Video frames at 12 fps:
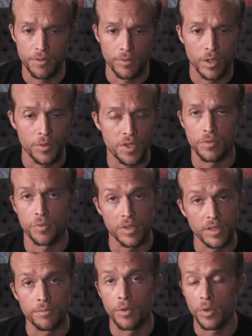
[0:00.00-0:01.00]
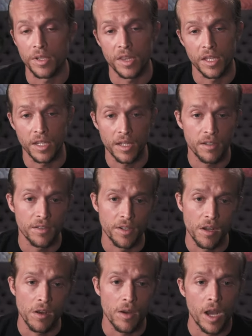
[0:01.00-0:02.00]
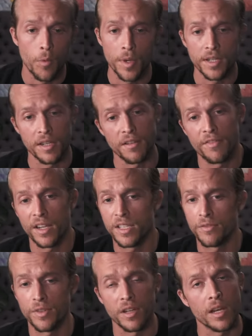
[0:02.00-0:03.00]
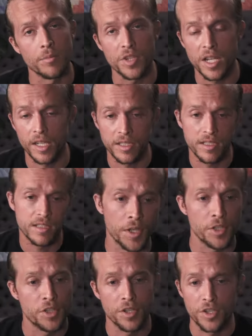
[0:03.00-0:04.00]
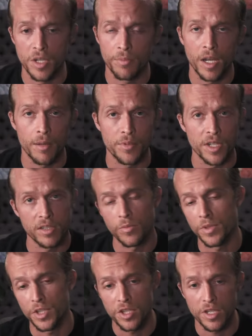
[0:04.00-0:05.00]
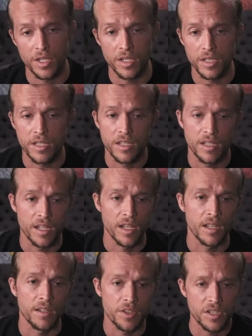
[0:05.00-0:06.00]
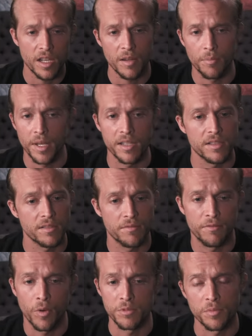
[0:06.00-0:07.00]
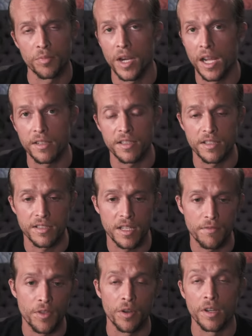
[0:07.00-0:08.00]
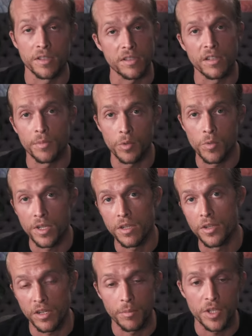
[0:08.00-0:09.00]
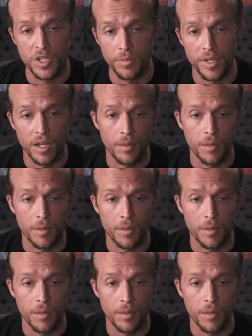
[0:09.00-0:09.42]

in a row, which is a really important thing. You know, how wind can affect different objects, when you should jump objects, when you shouldn't, and just kind of best forms of practice if there is going to be wind and you're going to be jumping